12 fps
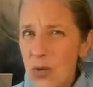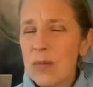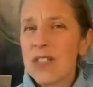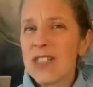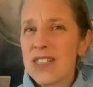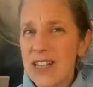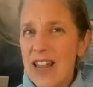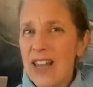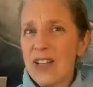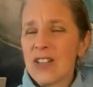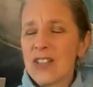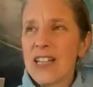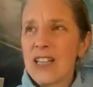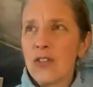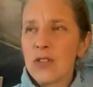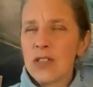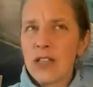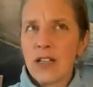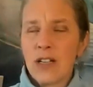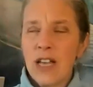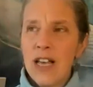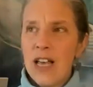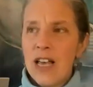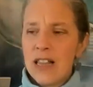know what I'm saying? It's like those
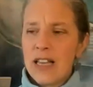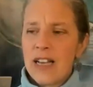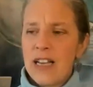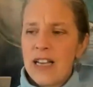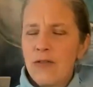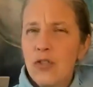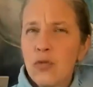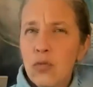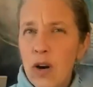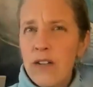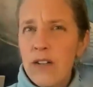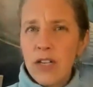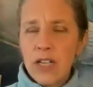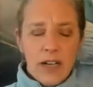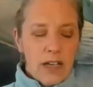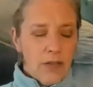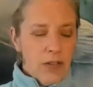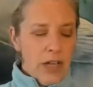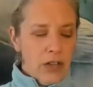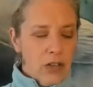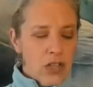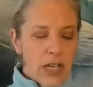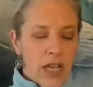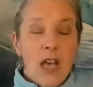that kind of driving kind of
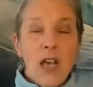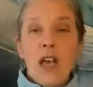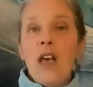energy.